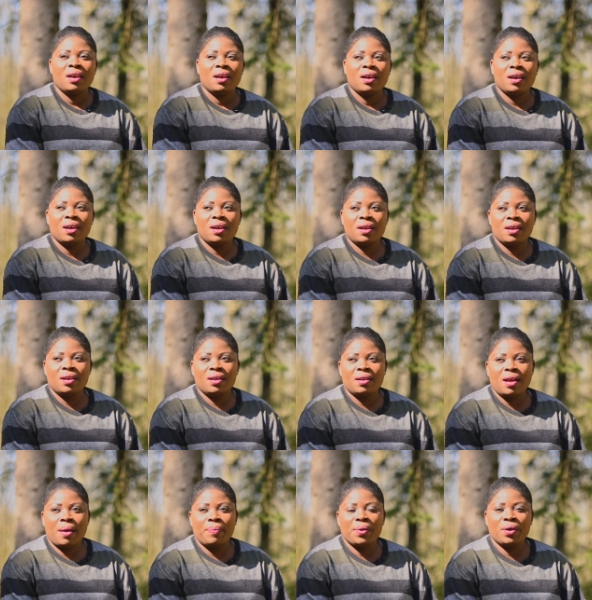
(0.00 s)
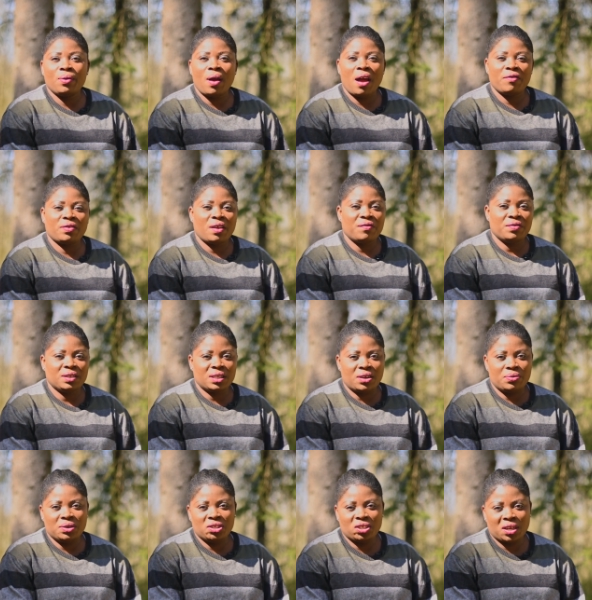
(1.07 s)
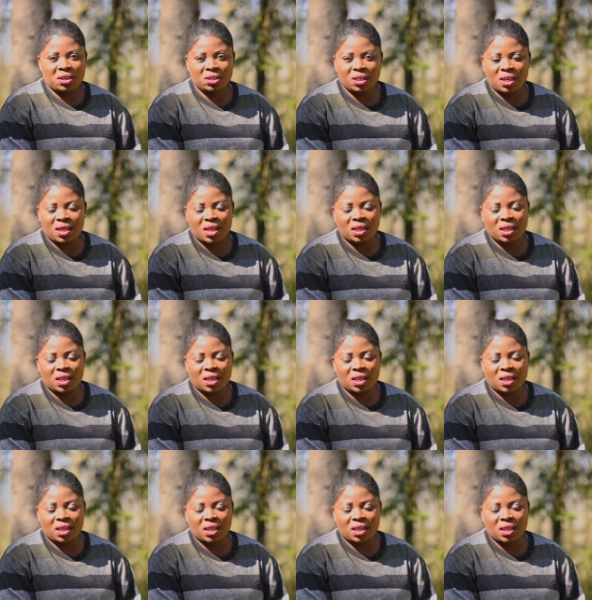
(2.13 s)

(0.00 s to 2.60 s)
Appeal after visa rejection.